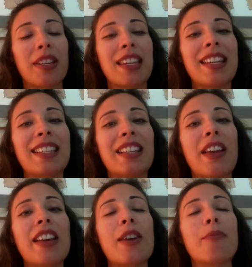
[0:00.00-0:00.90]
He is
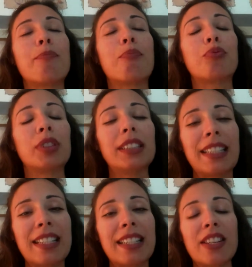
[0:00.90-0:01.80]
a
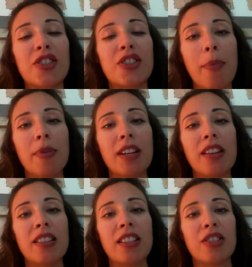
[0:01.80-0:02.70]
brilliant
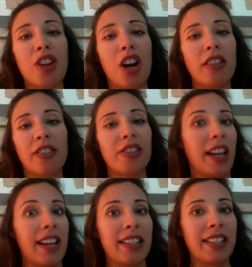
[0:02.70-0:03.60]
Japanese doctor
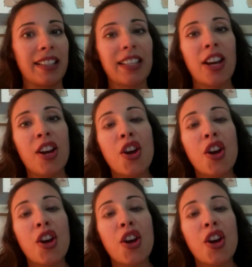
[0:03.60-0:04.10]
scientist